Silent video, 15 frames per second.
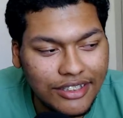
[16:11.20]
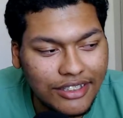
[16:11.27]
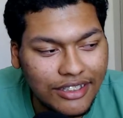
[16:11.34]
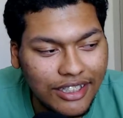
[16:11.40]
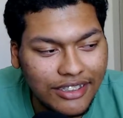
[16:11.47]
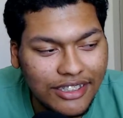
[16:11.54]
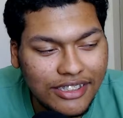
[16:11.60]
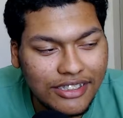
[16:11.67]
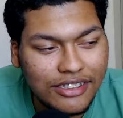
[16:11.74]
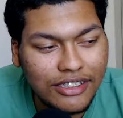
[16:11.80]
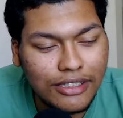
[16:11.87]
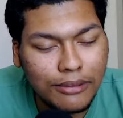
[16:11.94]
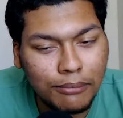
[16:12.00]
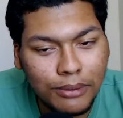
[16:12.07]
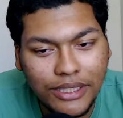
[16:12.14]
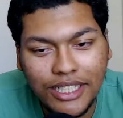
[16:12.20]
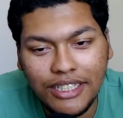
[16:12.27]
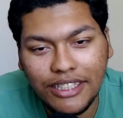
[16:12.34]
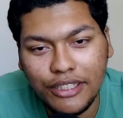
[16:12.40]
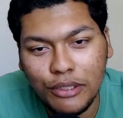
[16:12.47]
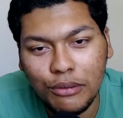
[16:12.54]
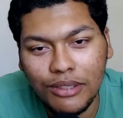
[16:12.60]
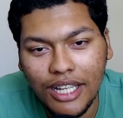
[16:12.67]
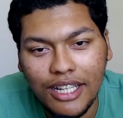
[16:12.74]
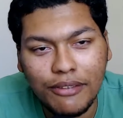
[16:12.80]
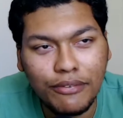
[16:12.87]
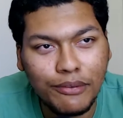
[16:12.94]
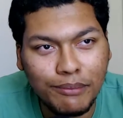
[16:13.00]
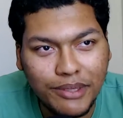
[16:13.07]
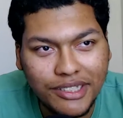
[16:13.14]
Like this is a completely new life
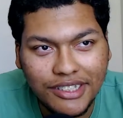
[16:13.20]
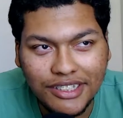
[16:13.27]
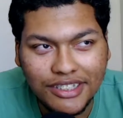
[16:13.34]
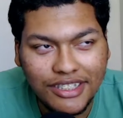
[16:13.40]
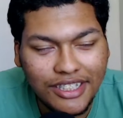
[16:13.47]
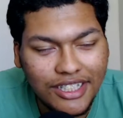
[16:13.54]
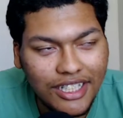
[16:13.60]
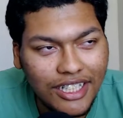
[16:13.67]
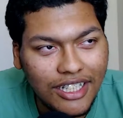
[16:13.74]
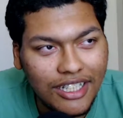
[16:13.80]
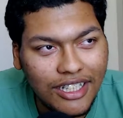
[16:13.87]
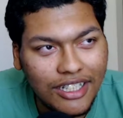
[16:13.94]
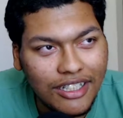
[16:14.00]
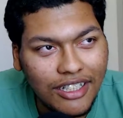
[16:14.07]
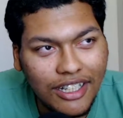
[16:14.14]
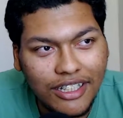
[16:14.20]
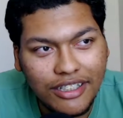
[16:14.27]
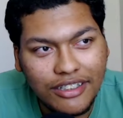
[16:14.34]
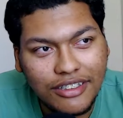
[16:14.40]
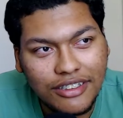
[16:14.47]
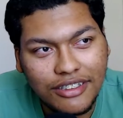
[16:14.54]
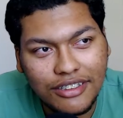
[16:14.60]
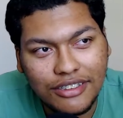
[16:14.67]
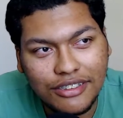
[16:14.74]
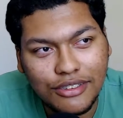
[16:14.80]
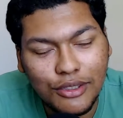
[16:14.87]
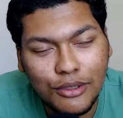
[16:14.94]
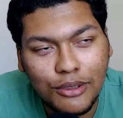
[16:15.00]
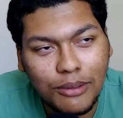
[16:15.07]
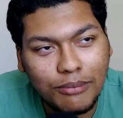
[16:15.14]
for me. Like
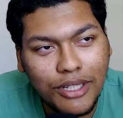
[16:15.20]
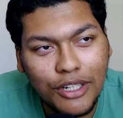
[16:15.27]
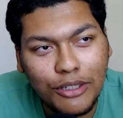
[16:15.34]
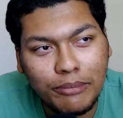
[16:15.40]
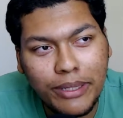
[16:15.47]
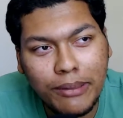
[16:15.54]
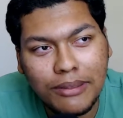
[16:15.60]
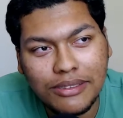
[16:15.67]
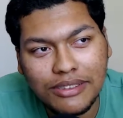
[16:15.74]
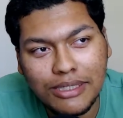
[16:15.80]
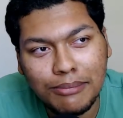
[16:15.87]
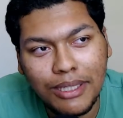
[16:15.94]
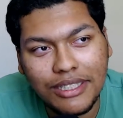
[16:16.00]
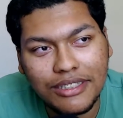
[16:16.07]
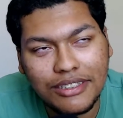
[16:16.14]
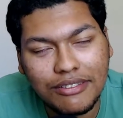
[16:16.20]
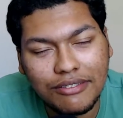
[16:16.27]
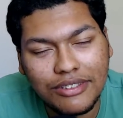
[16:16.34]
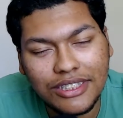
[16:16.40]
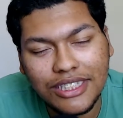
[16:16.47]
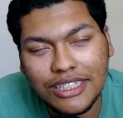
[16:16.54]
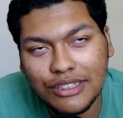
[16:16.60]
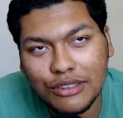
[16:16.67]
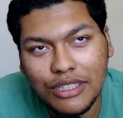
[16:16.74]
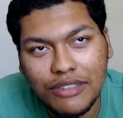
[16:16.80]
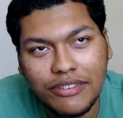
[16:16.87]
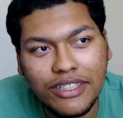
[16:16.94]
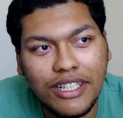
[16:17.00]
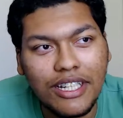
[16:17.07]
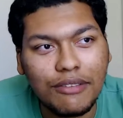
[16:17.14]
I'm not gonna be able to see my sister
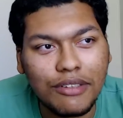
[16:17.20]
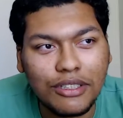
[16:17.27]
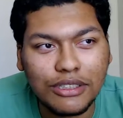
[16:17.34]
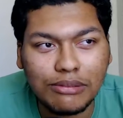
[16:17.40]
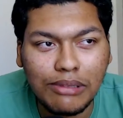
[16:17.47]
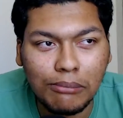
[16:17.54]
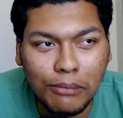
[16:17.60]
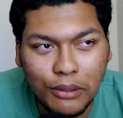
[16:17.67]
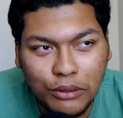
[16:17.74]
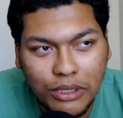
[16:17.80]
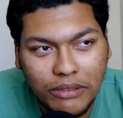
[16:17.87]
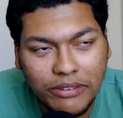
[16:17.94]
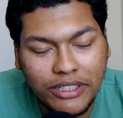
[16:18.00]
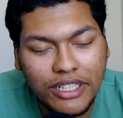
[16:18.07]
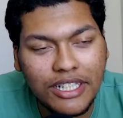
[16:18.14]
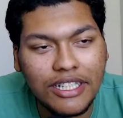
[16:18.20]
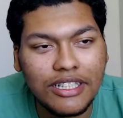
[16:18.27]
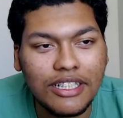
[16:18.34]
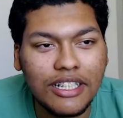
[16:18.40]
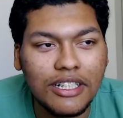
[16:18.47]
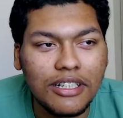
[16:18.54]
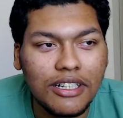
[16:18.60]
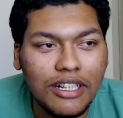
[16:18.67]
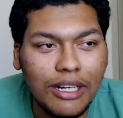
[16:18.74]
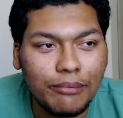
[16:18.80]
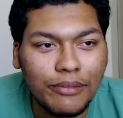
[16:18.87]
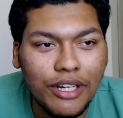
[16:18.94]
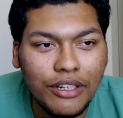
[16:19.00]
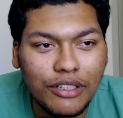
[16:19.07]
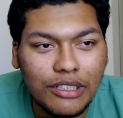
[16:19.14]
every day. I'm not gonna see my mother every day. I'm
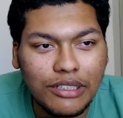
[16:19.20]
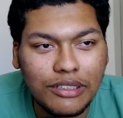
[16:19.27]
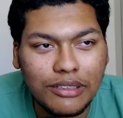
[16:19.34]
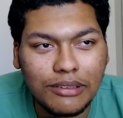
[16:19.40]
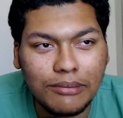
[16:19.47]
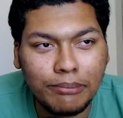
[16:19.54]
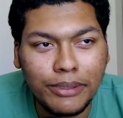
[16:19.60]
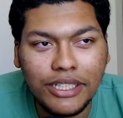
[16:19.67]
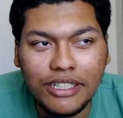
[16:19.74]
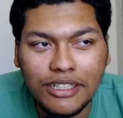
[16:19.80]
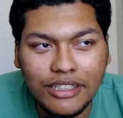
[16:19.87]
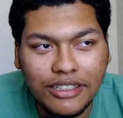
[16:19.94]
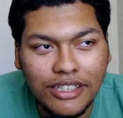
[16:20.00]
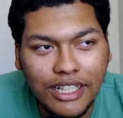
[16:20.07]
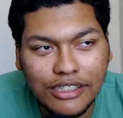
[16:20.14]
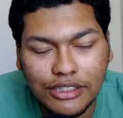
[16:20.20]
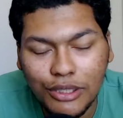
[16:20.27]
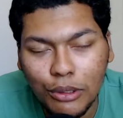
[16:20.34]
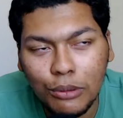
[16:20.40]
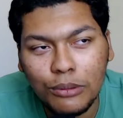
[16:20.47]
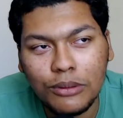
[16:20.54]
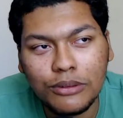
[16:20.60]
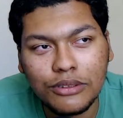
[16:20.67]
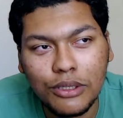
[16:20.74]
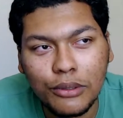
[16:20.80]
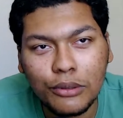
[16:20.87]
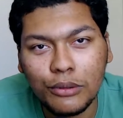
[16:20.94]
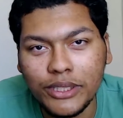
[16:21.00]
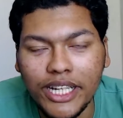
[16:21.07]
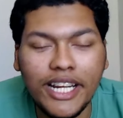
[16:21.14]
not gonna be. It's like a
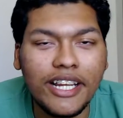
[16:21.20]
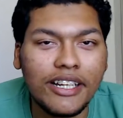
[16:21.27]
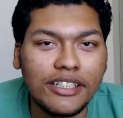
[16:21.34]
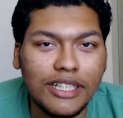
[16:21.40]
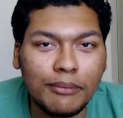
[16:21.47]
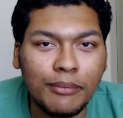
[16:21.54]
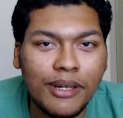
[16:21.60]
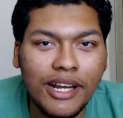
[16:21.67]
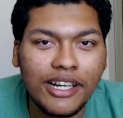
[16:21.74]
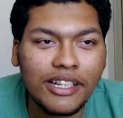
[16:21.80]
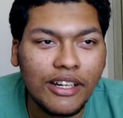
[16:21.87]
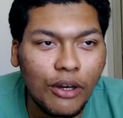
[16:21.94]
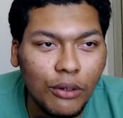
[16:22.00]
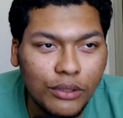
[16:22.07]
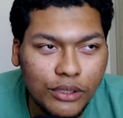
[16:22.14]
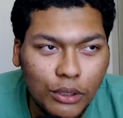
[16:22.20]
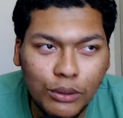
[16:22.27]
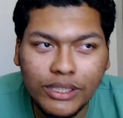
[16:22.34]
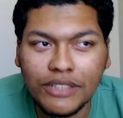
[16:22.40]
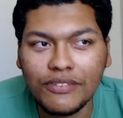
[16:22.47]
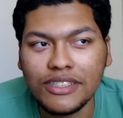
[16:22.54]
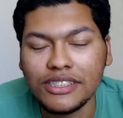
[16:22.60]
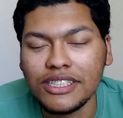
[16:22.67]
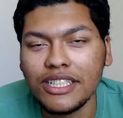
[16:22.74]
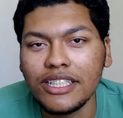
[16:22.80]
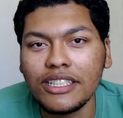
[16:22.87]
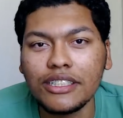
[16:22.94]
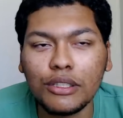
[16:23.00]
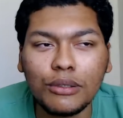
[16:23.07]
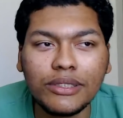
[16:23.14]
total change. I'm in a totally different city,
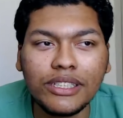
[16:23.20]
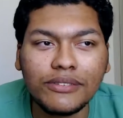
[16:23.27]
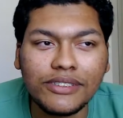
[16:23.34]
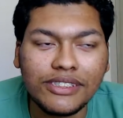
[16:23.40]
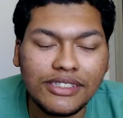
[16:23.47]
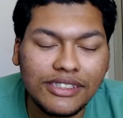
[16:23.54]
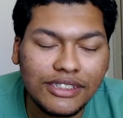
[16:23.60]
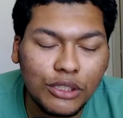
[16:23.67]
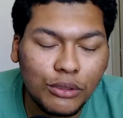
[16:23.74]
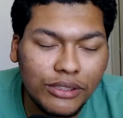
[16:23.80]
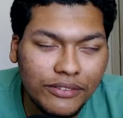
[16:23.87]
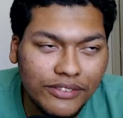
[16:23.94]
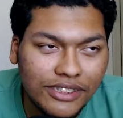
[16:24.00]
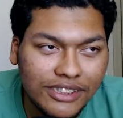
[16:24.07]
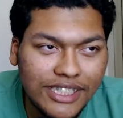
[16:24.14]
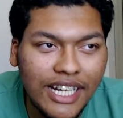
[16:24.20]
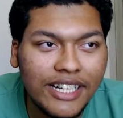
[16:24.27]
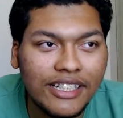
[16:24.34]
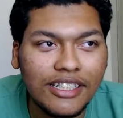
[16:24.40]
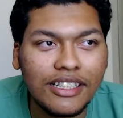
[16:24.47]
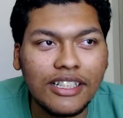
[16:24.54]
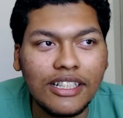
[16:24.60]
a totally different setting.